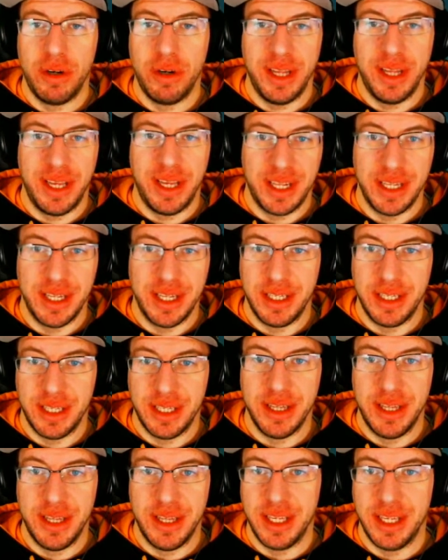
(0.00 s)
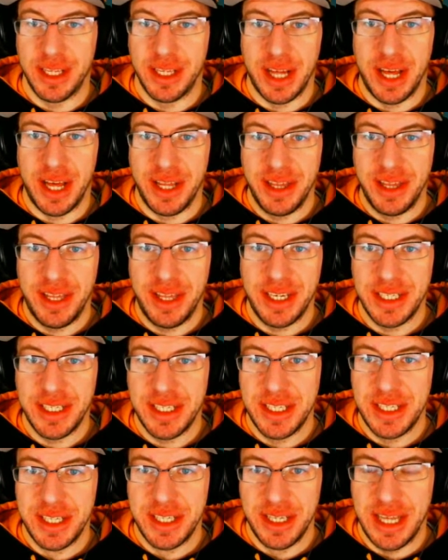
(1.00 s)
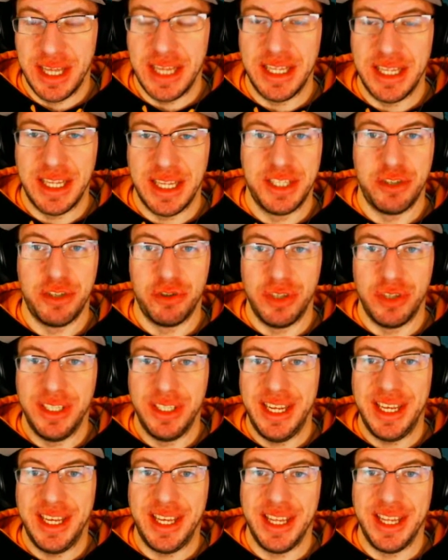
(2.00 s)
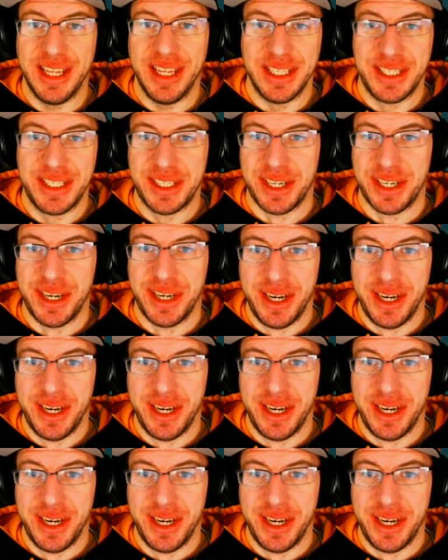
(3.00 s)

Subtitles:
like the Glon things. That's ridiculous.